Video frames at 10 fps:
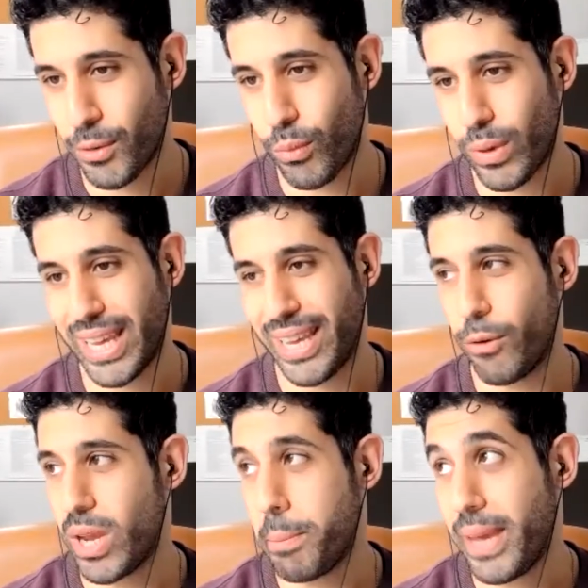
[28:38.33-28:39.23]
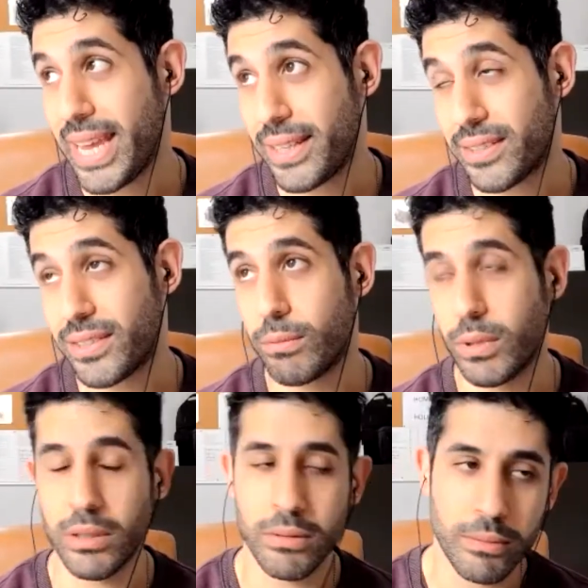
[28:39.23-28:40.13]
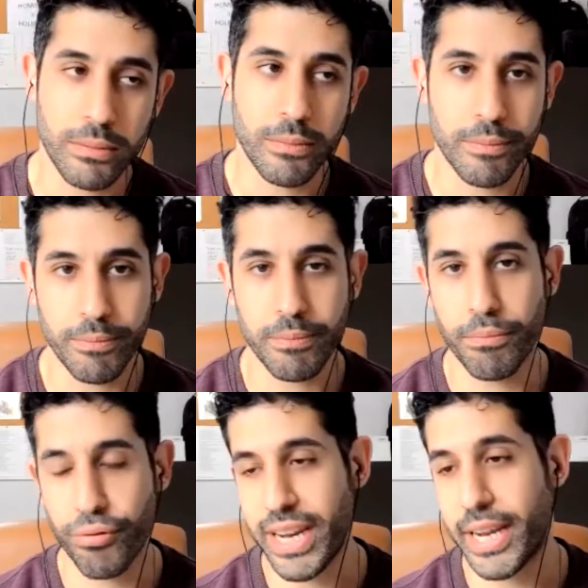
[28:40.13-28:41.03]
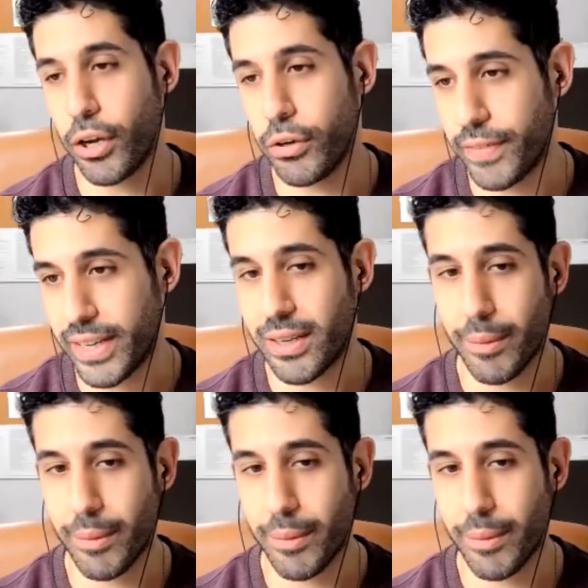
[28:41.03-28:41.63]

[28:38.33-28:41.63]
We meet, pre-COVID,